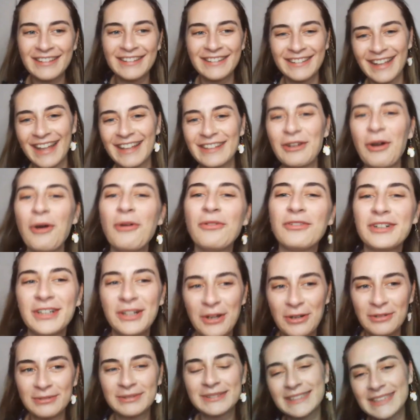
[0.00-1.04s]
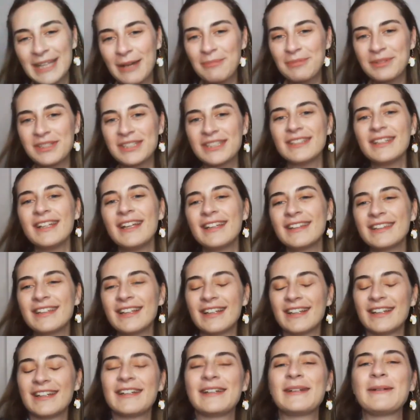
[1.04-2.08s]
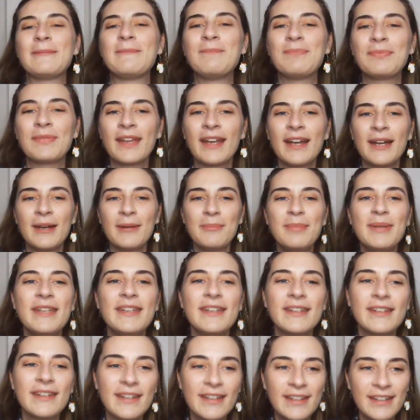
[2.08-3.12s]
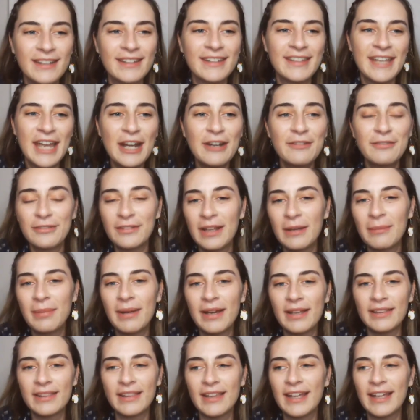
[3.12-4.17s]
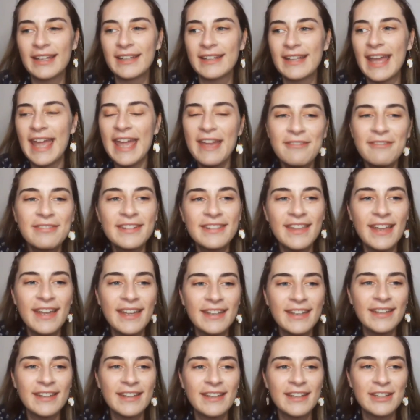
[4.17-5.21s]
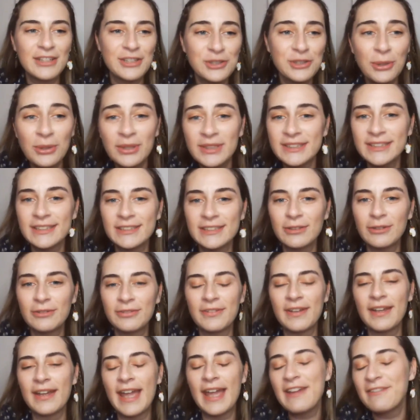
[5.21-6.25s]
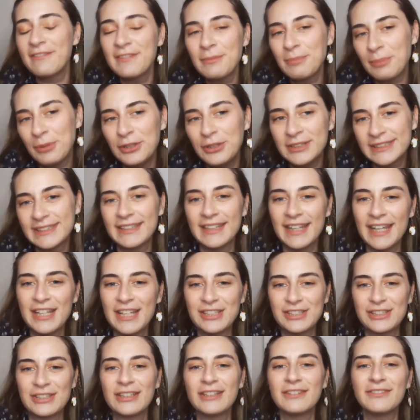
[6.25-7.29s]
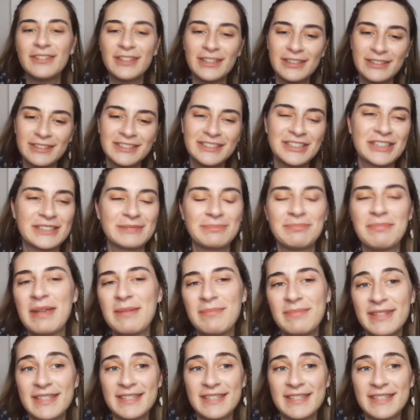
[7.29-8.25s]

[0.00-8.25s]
not overconsumption, and being careful about like everyday choices of every person. Actually, we could just maybe